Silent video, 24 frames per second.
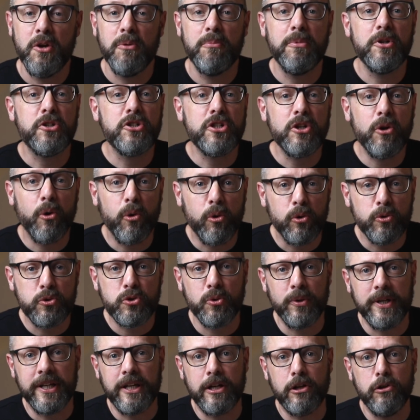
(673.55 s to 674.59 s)
but she
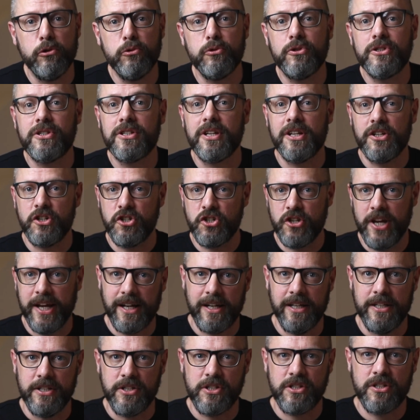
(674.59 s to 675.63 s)
also includes
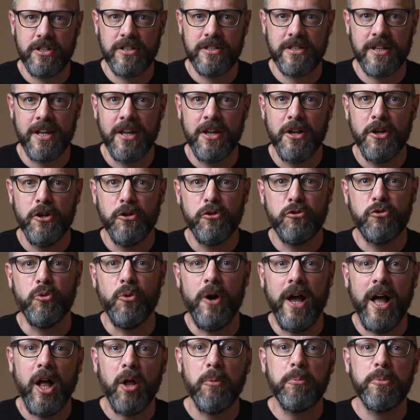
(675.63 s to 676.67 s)
checklists to
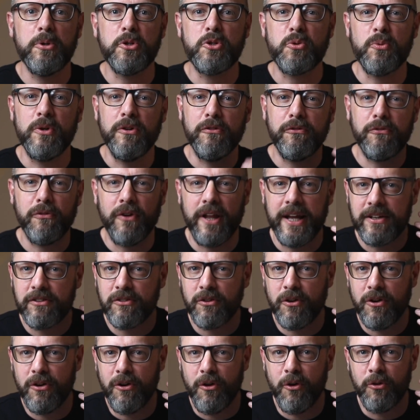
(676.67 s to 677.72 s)
help us
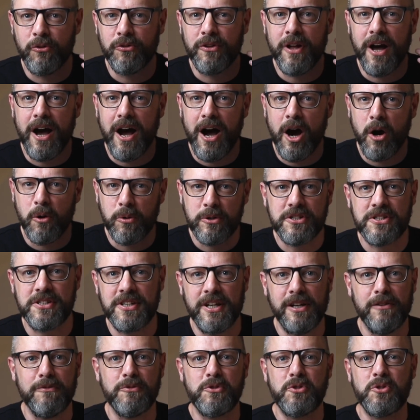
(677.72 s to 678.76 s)
reflect on
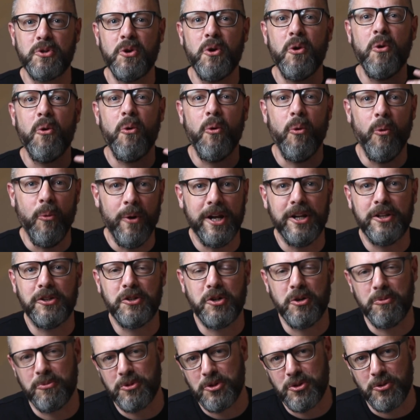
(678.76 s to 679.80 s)
ourselves when it
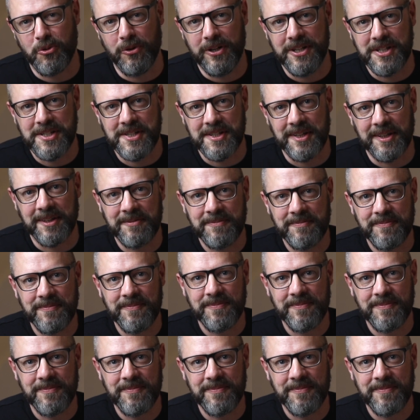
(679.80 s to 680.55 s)
comes to listening.